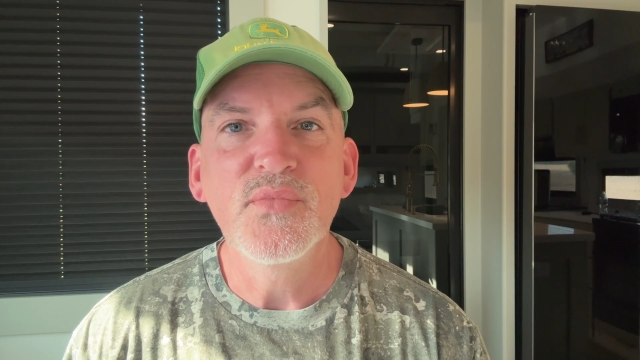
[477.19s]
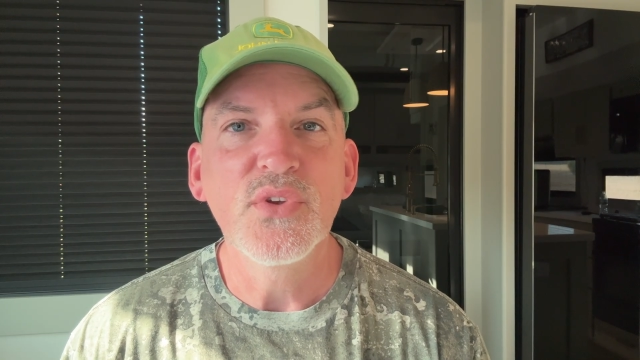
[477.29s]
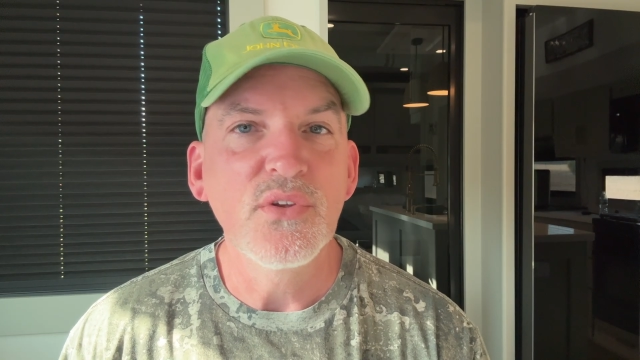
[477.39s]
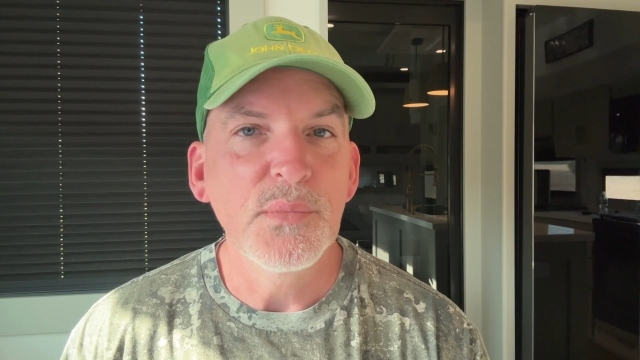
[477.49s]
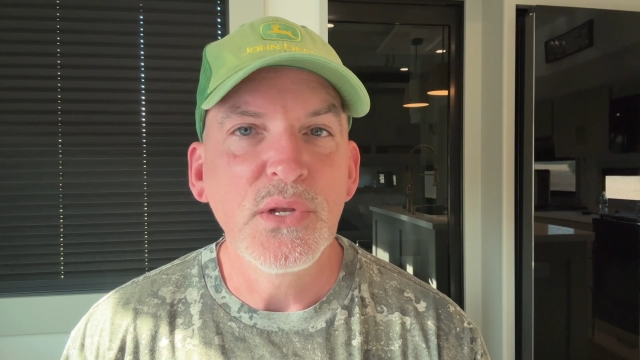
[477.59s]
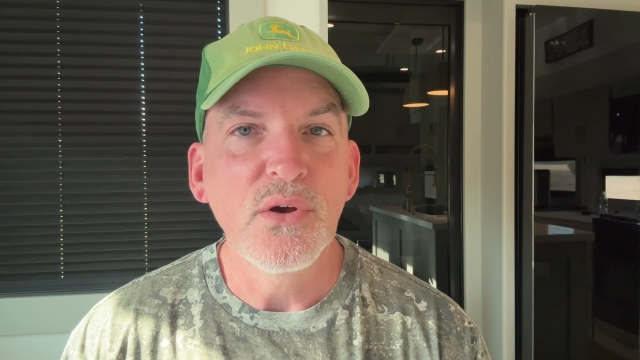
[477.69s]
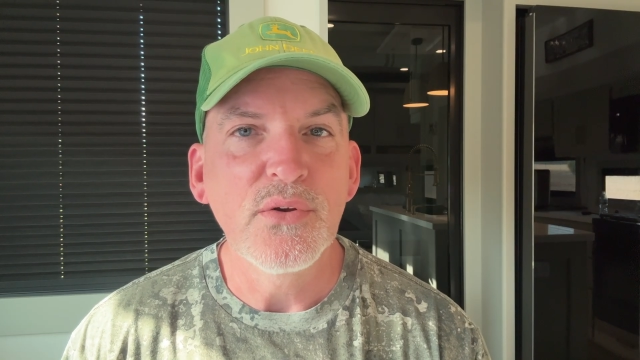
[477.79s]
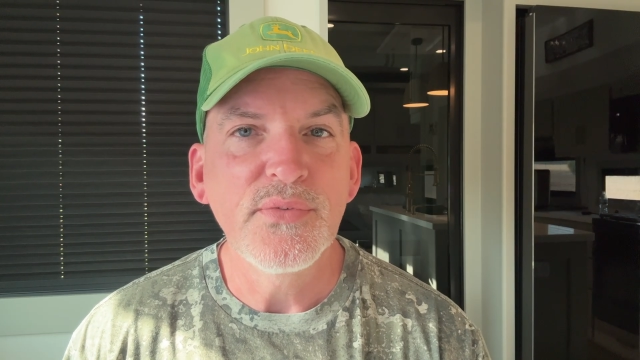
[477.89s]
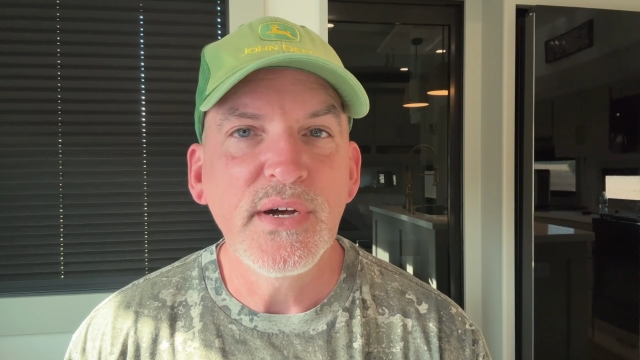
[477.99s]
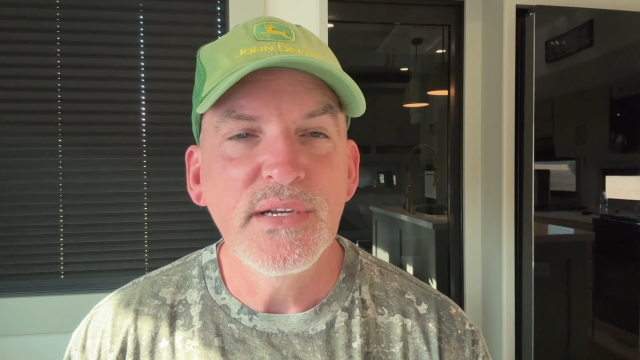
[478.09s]
so you'll be
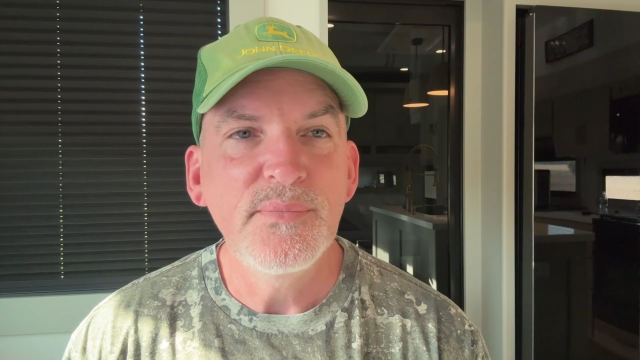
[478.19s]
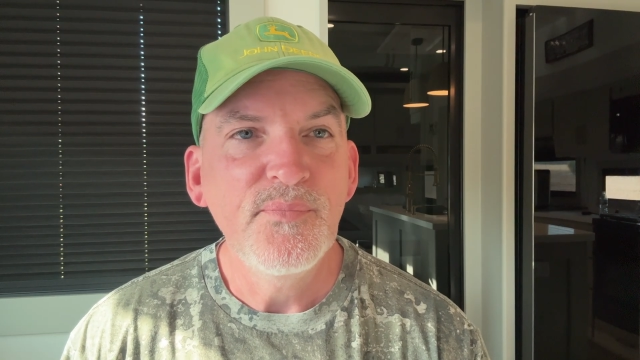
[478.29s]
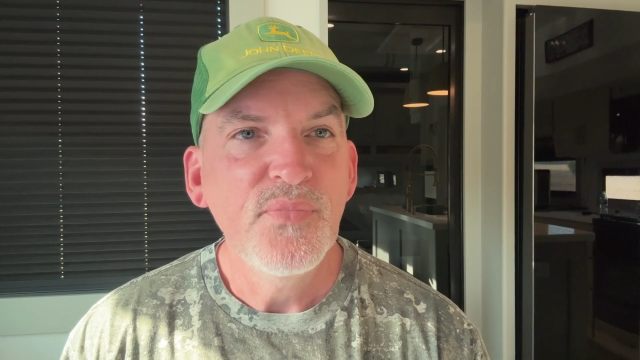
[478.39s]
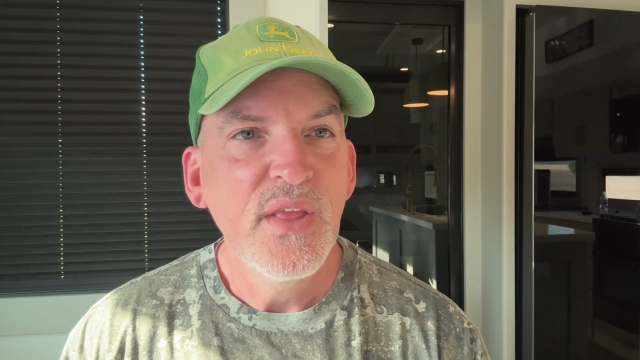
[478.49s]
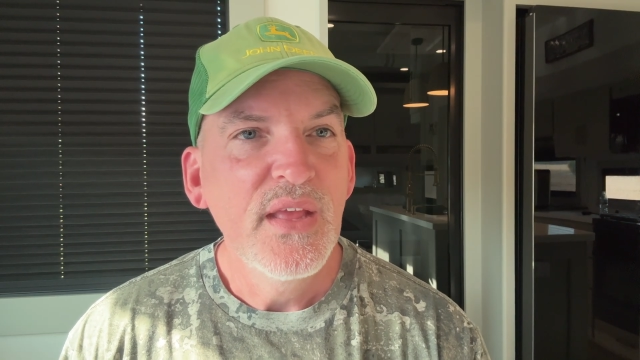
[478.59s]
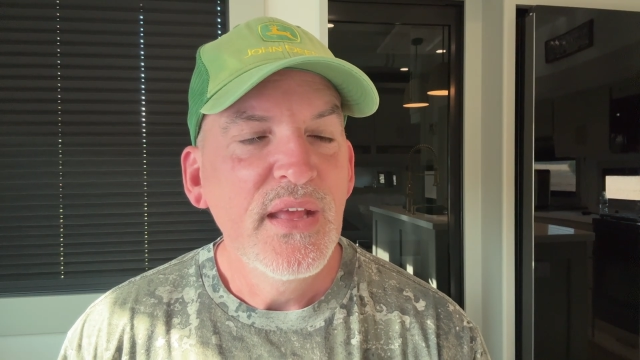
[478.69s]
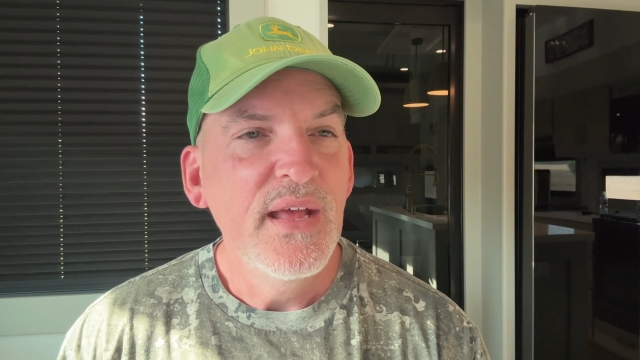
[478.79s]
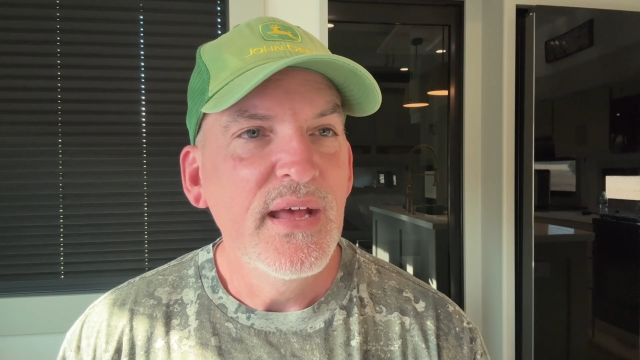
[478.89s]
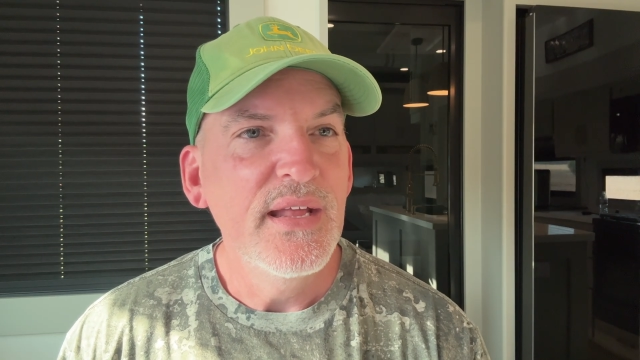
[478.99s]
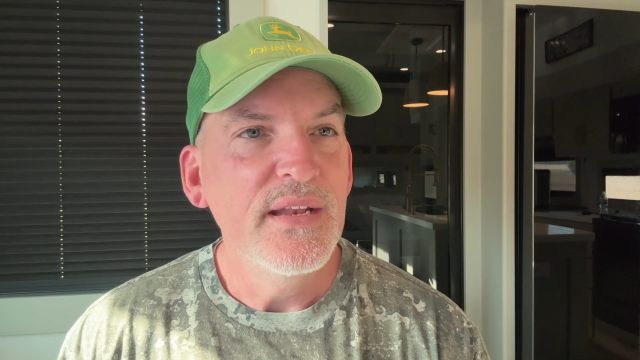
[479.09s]
notified.
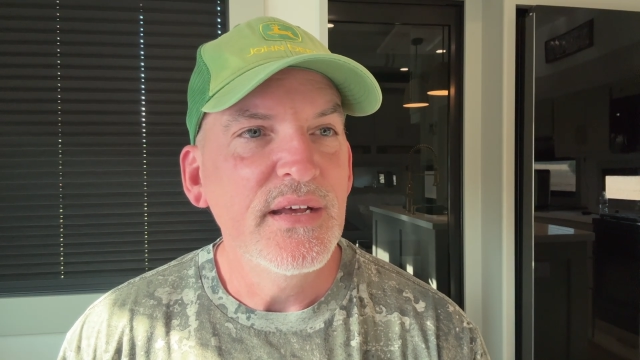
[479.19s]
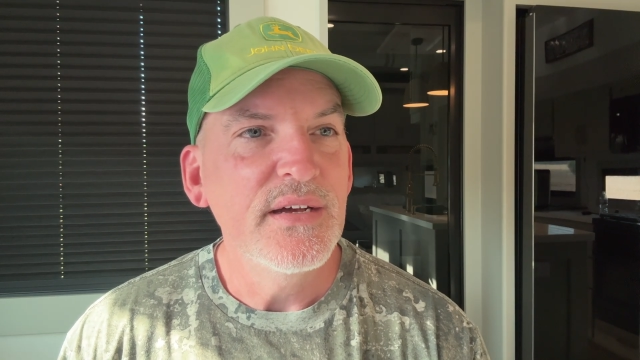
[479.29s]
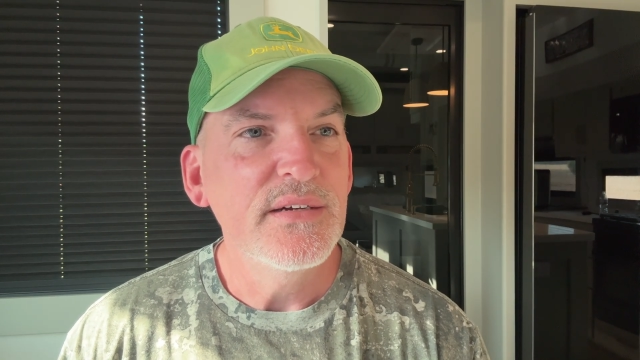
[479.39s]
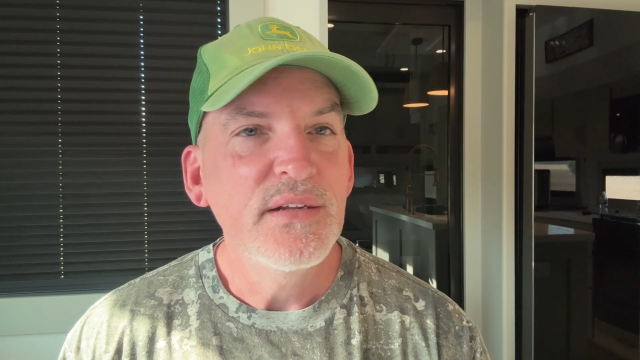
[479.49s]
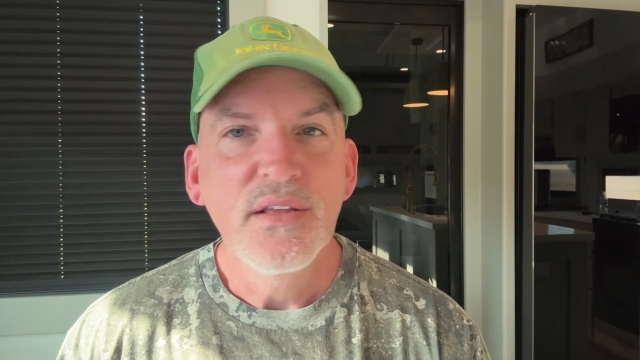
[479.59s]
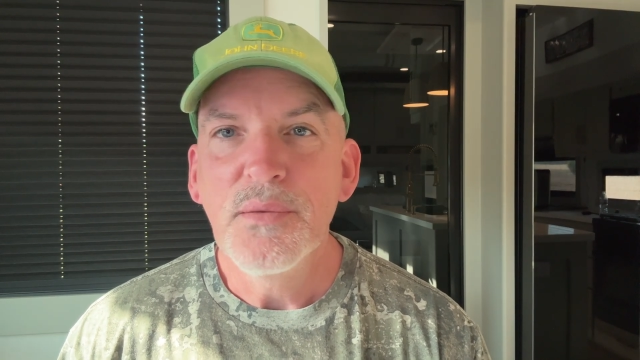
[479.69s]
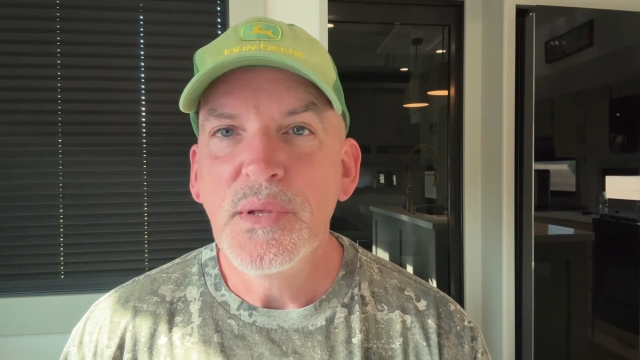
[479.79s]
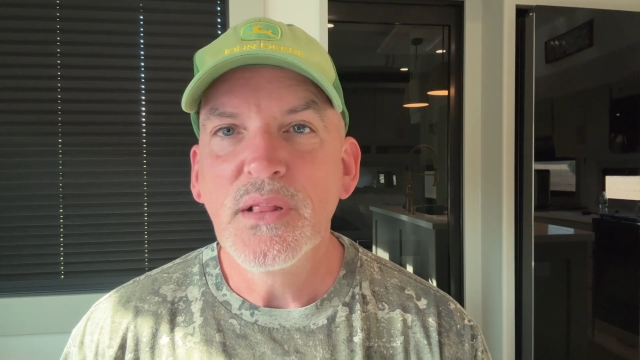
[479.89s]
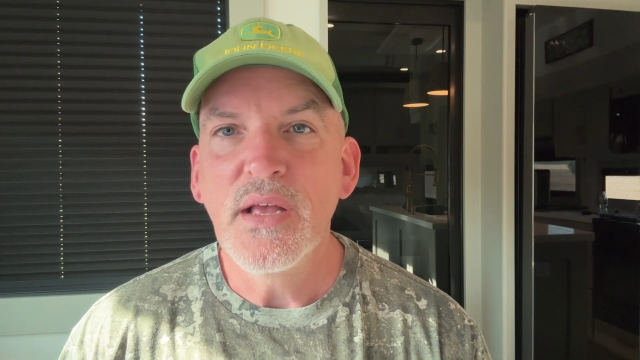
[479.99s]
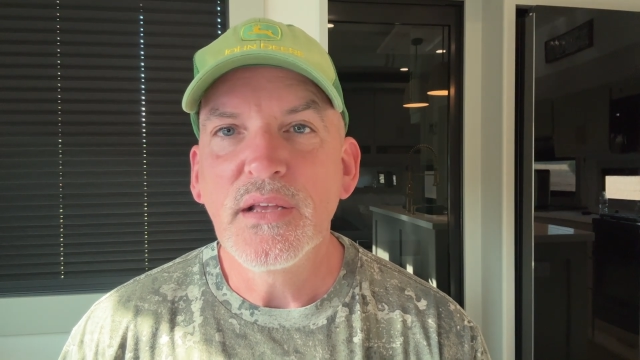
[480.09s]
And give me
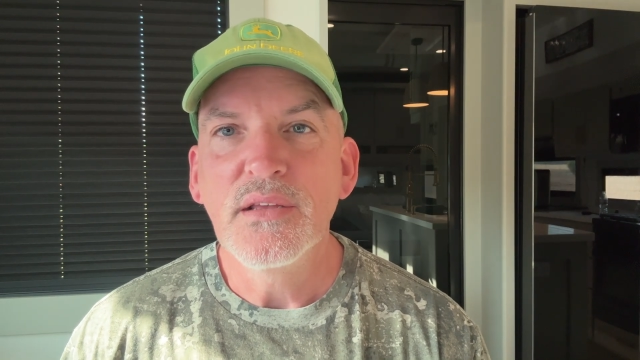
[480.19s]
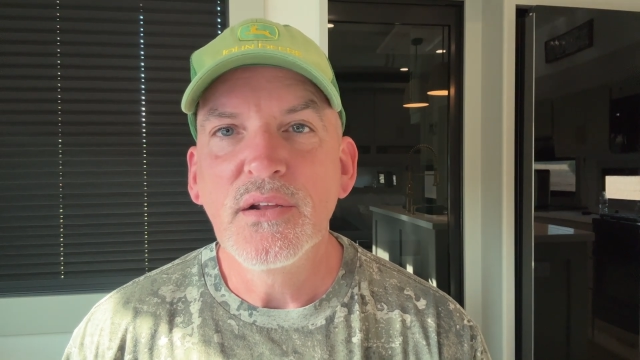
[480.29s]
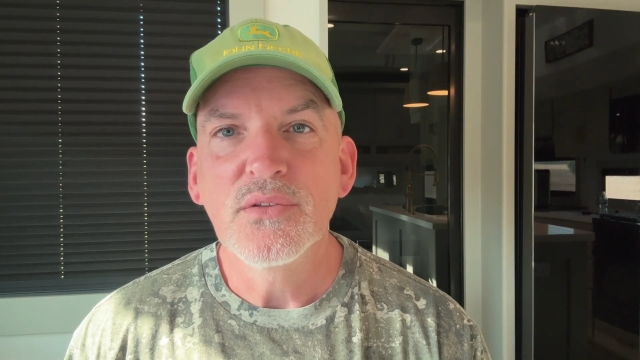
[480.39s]
a like.